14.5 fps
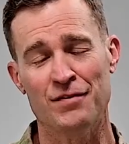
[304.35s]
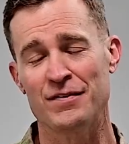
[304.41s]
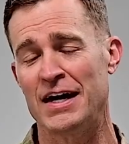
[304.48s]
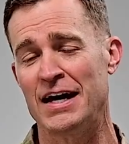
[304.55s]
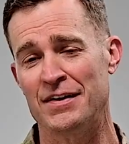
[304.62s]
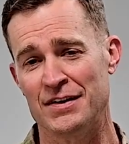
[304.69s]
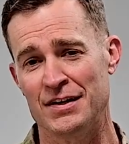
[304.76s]
of
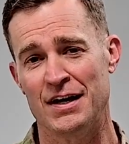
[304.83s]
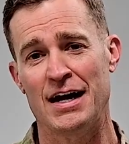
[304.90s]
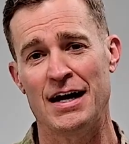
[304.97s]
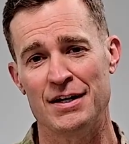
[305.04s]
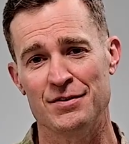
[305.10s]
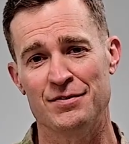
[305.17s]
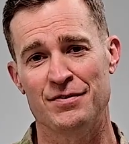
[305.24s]
that in the
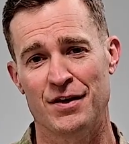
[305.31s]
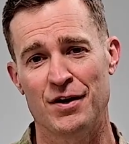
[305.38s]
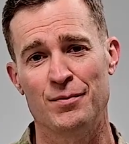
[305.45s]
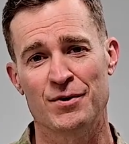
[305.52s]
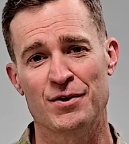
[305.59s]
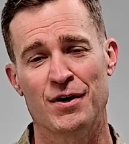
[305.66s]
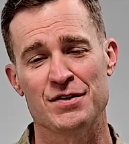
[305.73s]
height of the
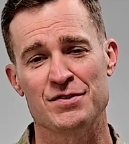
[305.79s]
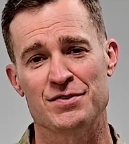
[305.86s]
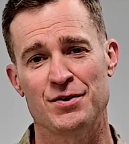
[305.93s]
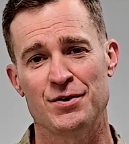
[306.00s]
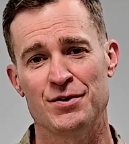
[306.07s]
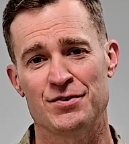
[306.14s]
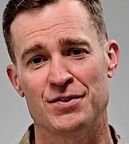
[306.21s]
Omicron
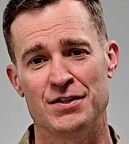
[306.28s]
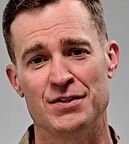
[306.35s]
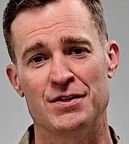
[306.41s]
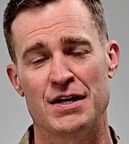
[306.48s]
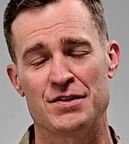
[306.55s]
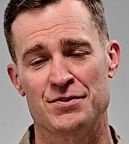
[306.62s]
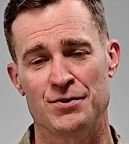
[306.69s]
surge, and
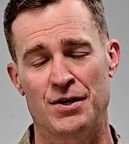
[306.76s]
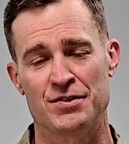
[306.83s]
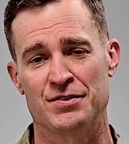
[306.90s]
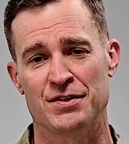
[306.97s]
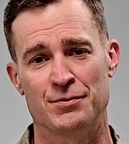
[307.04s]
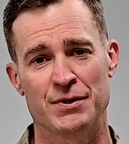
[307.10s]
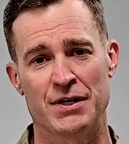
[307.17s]
you guys
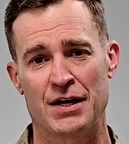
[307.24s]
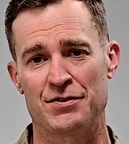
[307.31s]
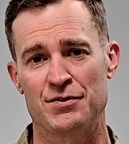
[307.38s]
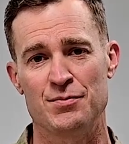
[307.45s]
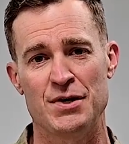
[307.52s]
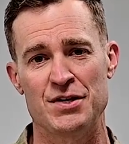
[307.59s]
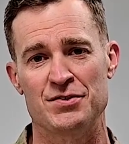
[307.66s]
crushed it. We got
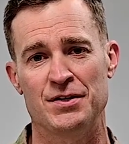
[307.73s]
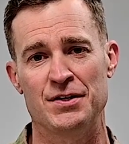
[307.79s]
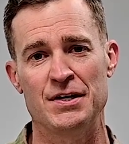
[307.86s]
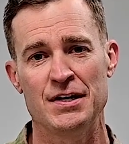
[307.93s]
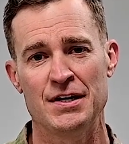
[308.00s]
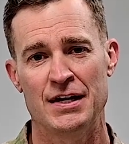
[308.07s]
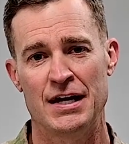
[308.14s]
through
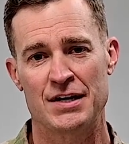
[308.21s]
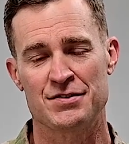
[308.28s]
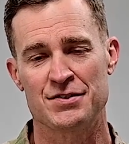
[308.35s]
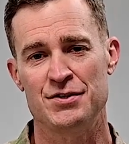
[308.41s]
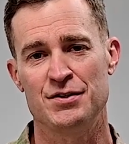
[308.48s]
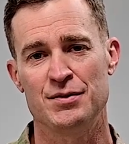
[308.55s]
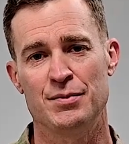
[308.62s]
mission,
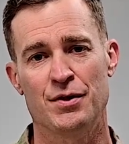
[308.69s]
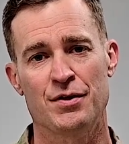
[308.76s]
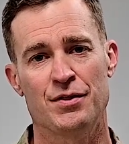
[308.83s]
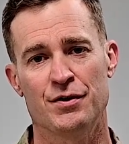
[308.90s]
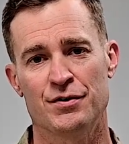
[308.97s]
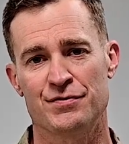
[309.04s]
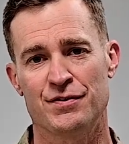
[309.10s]
executed both
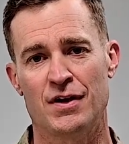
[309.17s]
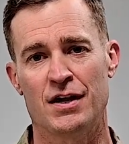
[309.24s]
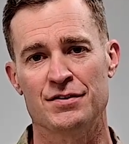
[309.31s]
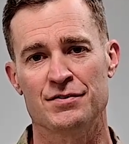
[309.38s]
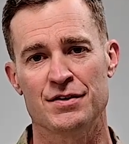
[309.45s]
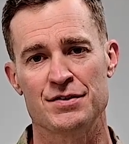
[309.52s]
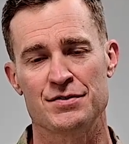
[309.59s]
of those
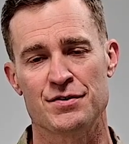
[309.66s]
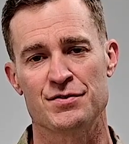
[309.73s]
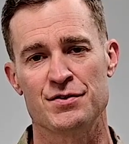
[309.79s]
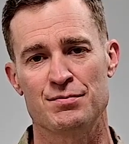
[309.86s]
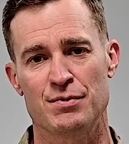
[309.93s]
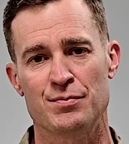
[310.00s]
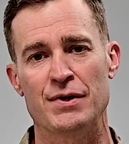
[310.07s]
flawlessly, so
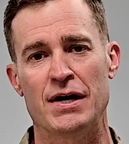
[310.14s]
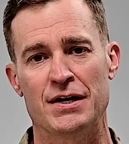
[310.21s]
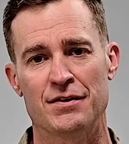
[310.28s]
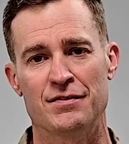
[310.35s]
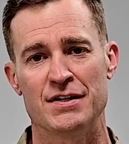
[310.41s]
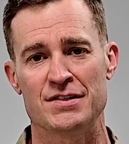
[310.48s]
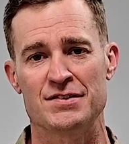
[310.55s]
super proud
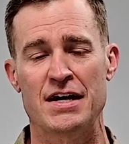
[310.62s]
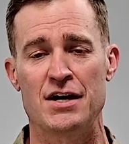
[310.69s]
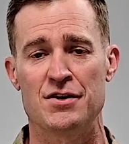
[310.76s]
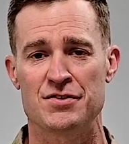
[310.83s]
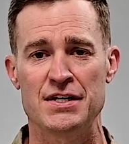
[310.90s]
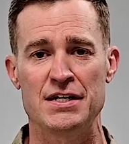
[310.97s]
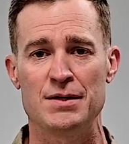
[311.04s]
of the
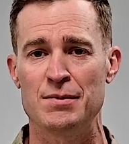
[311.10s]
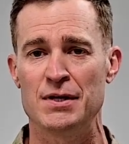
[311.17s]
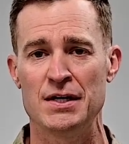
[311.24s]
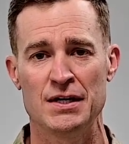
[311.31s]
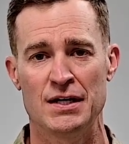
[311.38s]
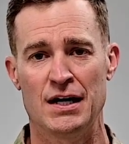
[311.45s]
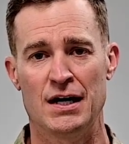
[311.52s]
entire team,
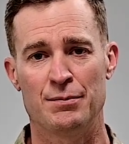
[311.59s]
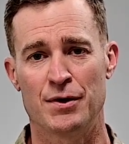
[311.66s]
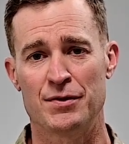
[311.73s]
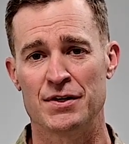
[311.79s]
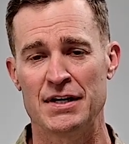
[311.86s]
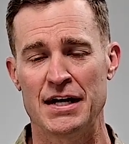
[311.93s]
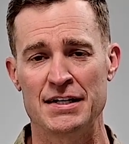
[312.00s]

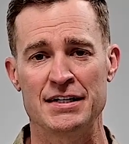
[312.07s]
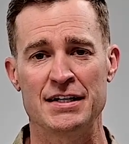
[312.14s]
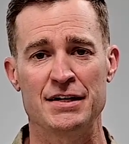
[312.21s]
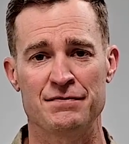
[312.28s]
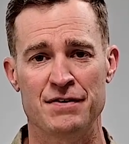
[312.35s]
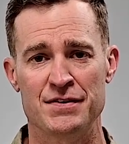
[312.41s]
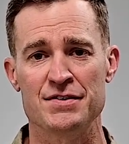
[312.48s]
both the
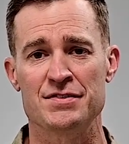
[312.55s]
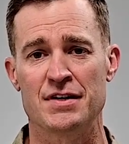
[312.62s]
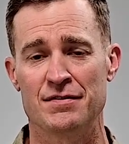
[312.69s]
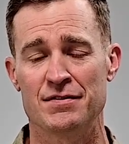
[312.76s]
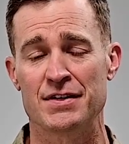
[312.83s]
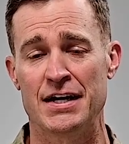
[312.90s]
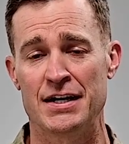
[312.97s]
99th,
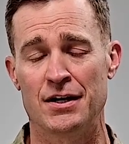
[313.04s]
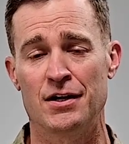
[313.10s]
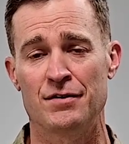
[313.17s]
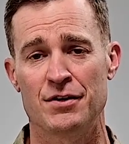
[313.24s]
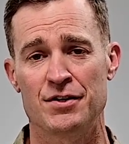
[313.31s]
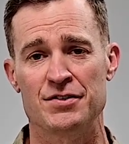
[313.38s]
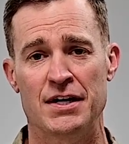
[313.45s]
57th, and all
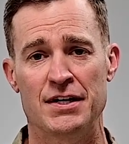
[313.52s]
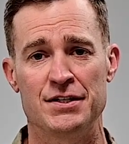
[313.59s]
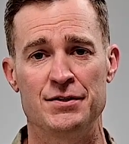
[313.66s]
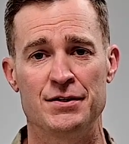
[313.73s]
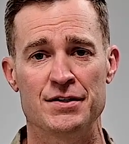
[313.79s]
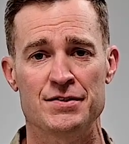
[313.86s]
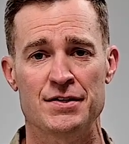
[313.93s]
of our tenant
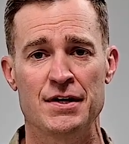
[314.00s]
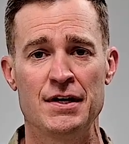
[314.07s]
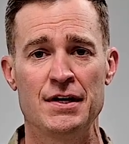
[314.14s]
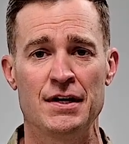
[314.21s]
units.